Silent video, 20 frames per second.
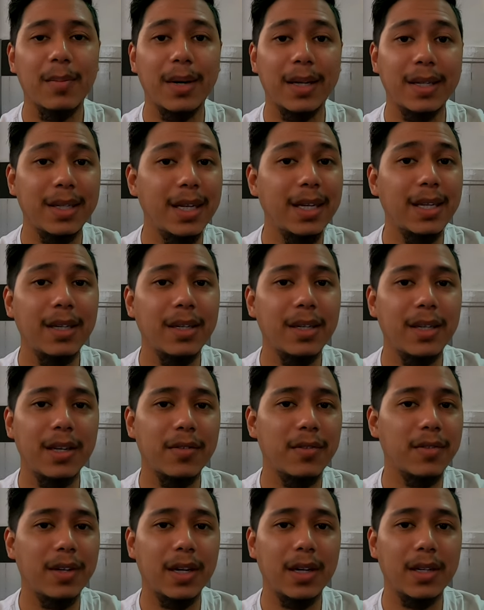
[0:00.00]
but they didn't
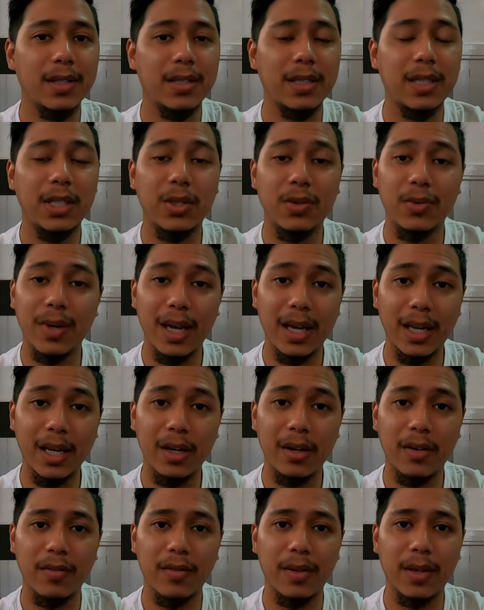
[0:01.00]
give Darcy to
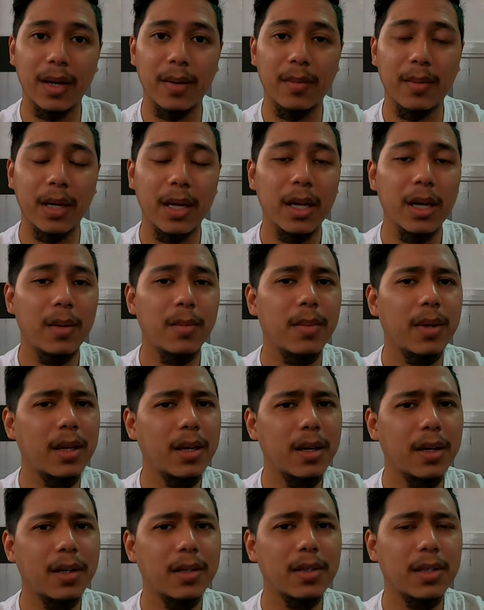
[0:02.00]
any of them
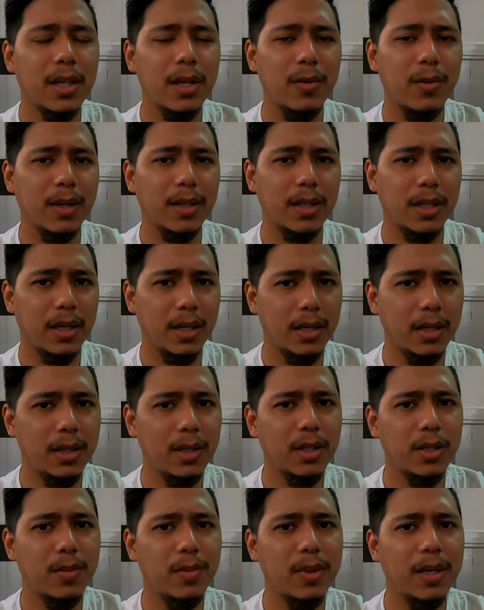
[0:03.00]
because they wanted
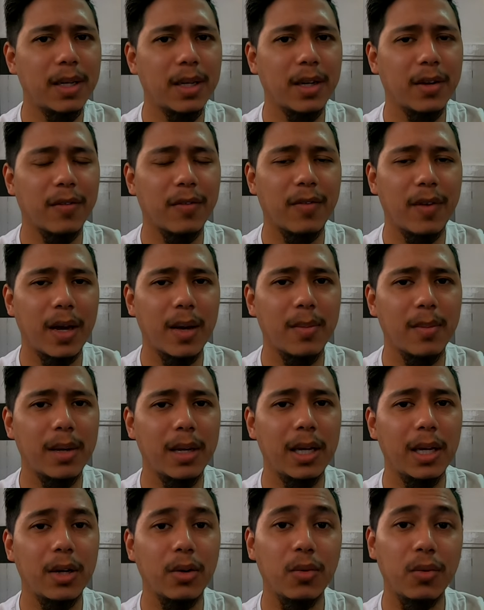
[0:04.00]
her to be in a
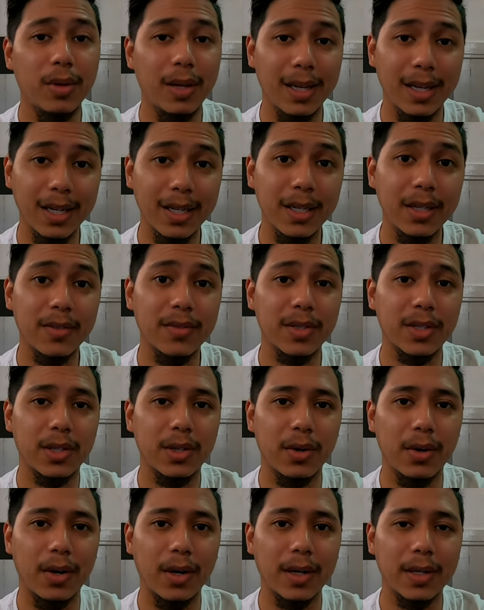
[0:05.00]
family who loves
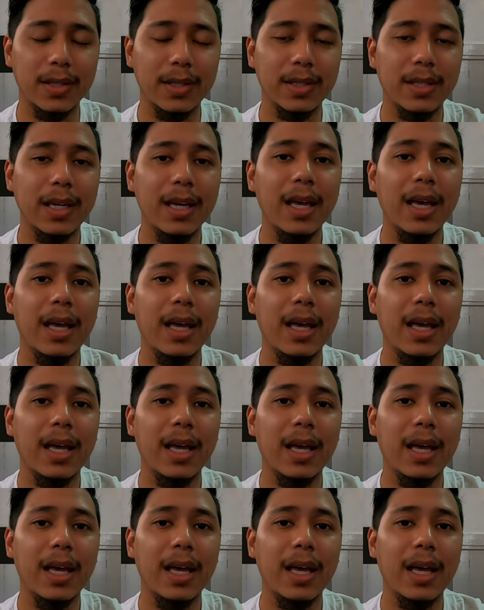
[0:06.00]
dogs.